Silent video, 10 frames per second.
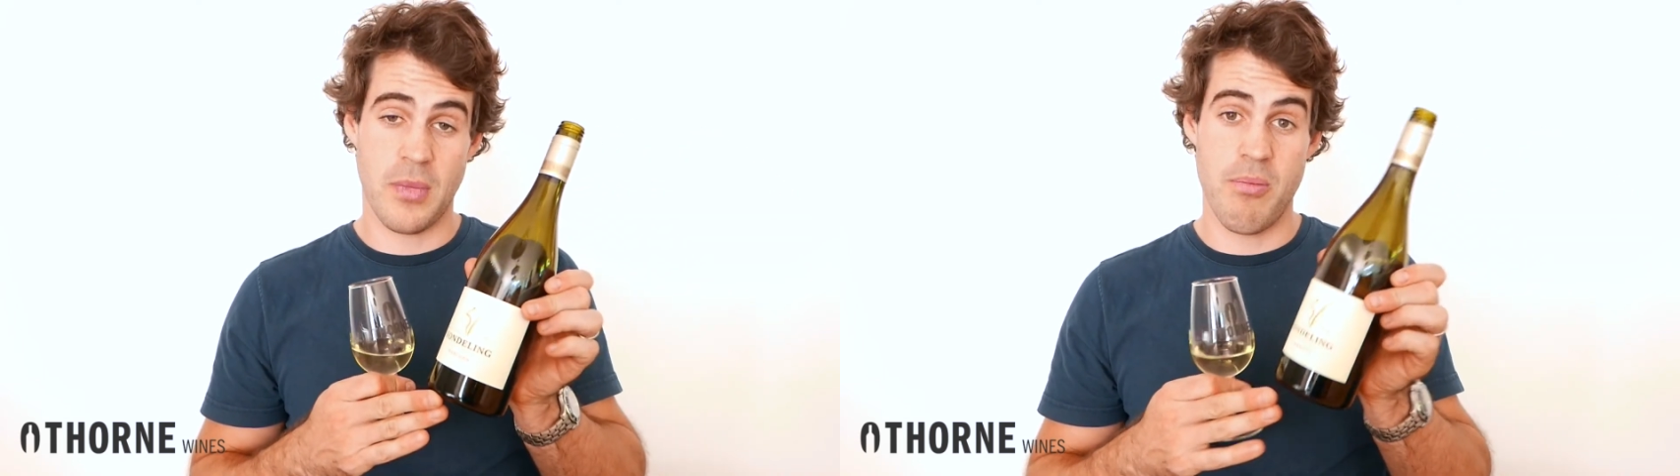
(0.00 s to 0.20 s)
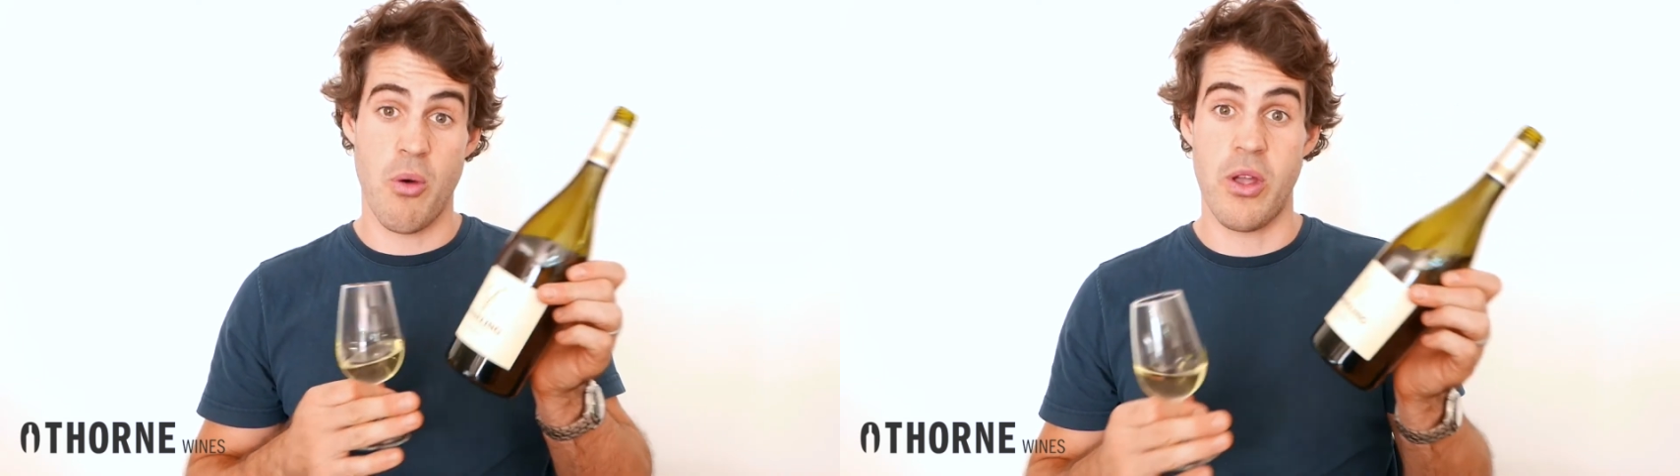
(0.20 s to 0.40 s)

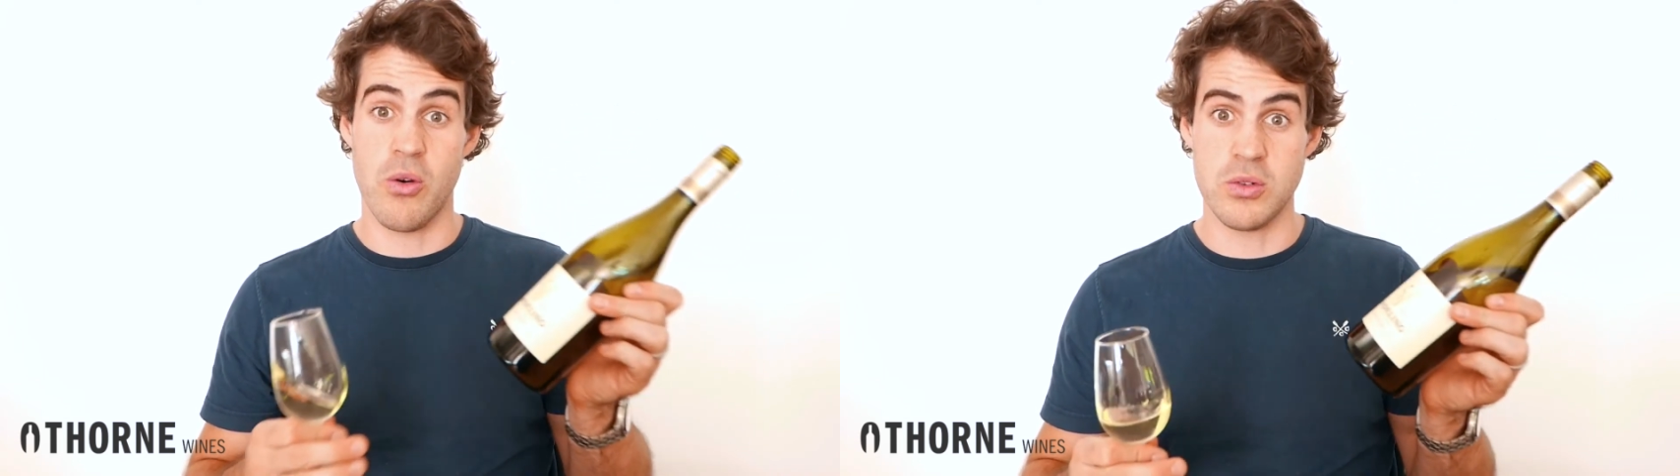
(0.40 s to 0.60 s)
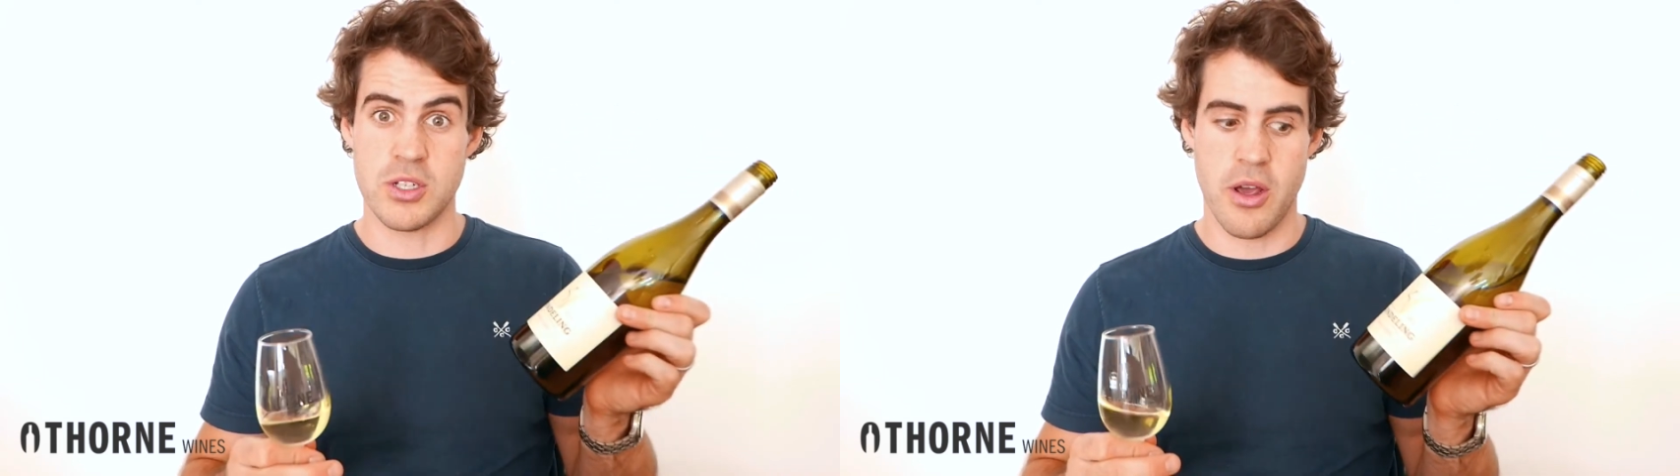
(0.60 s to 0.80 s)
but we
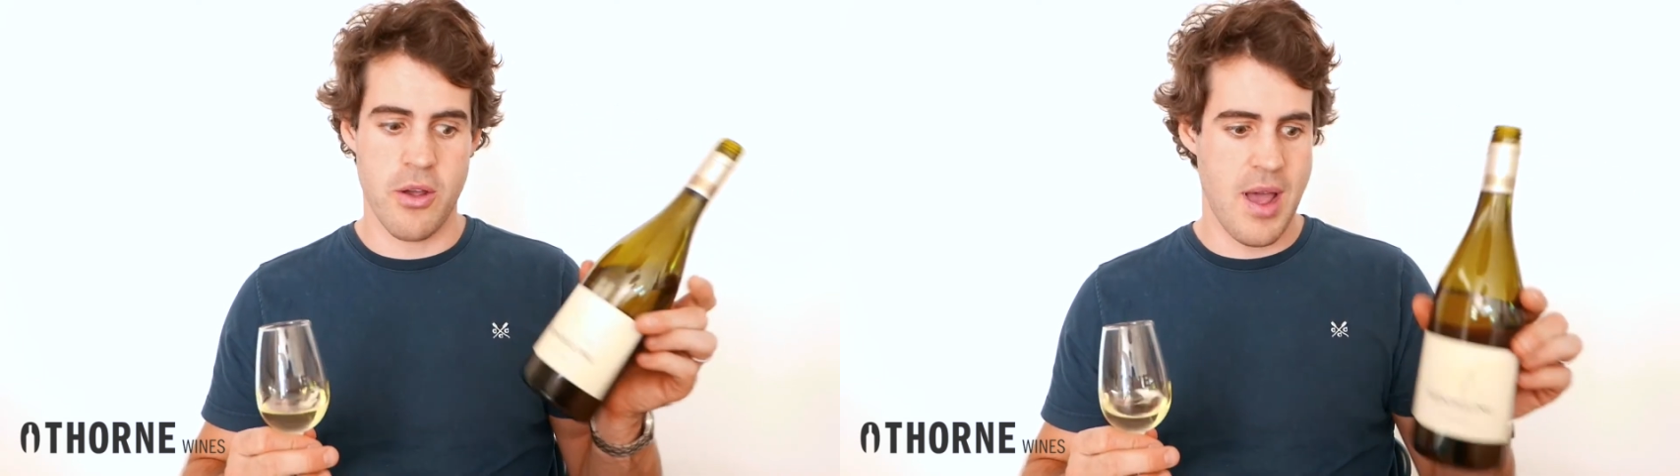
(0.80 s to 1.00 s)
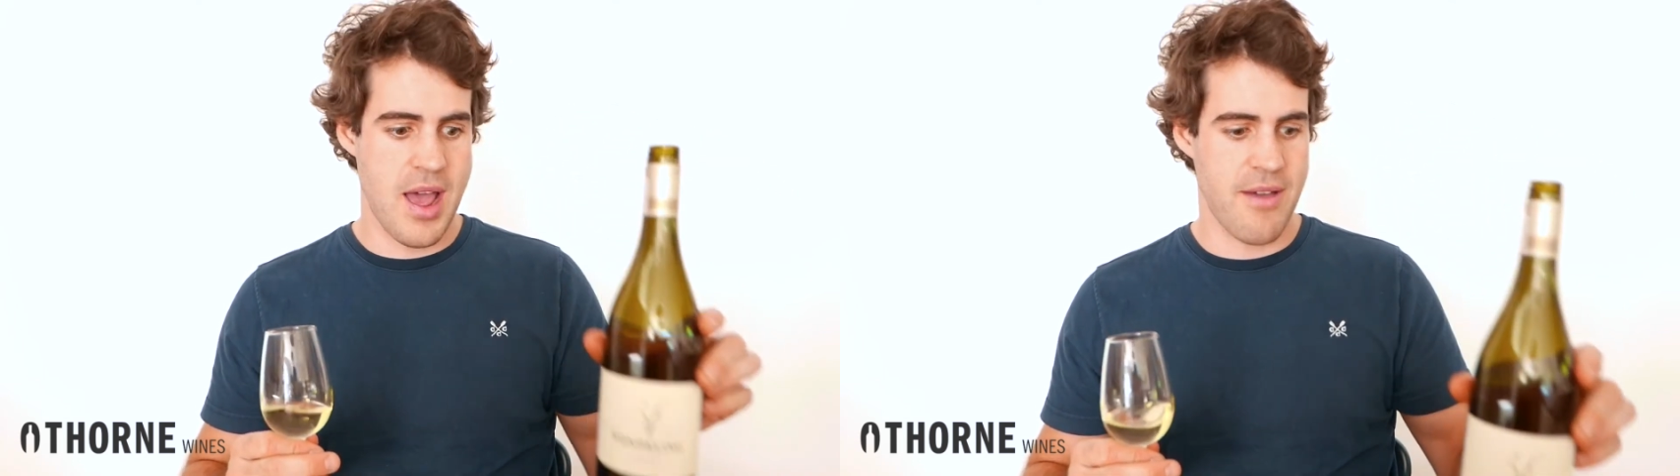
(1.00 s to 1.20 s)

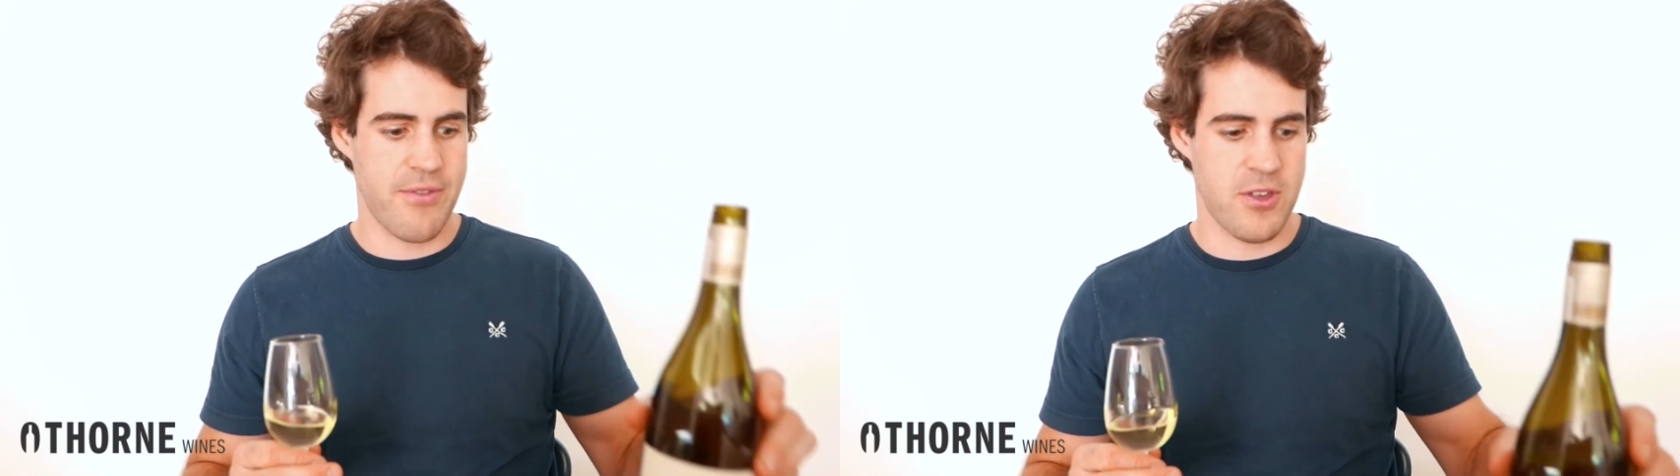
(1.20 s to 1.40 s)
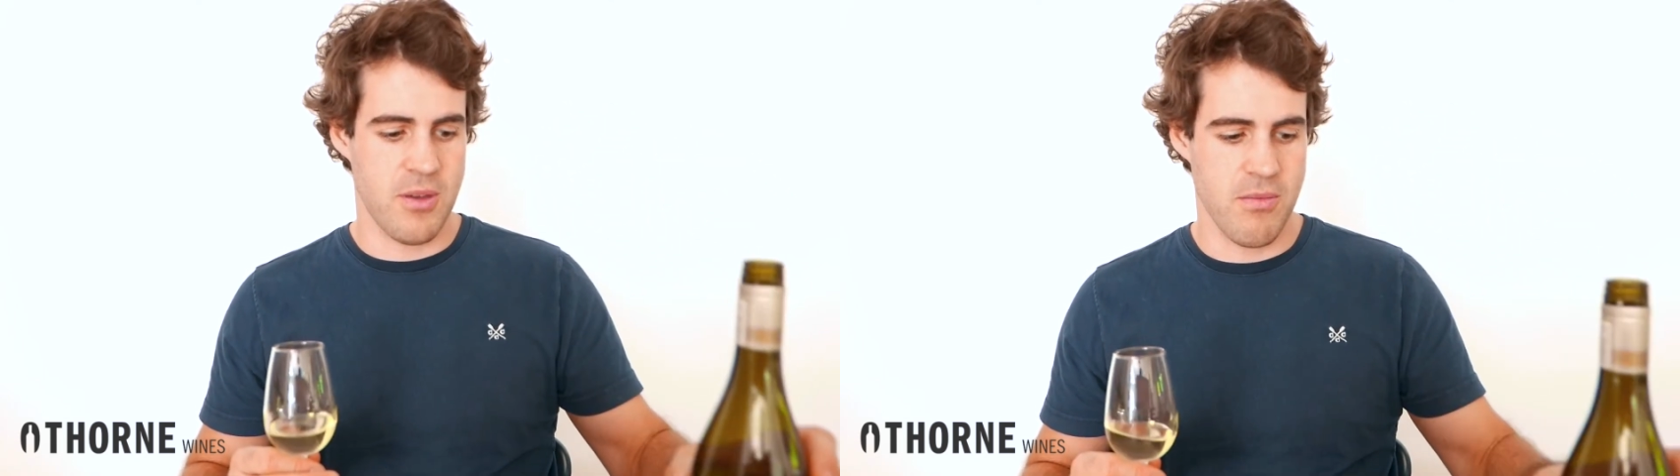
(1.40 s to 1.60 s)
also have
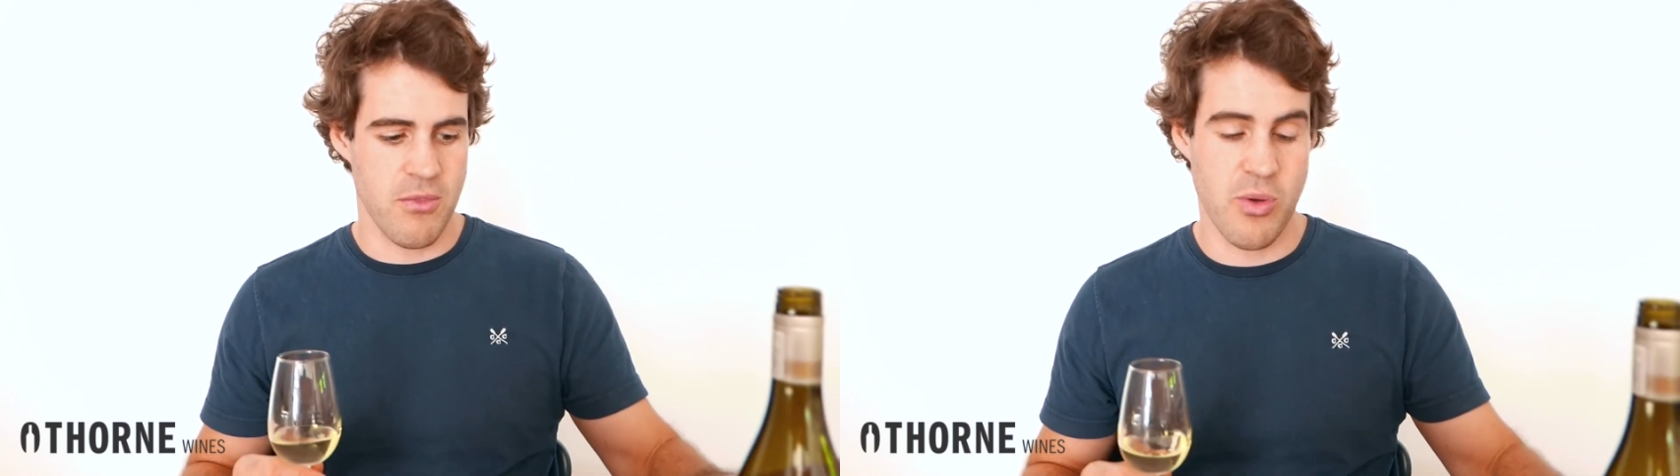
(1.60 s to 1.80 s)
some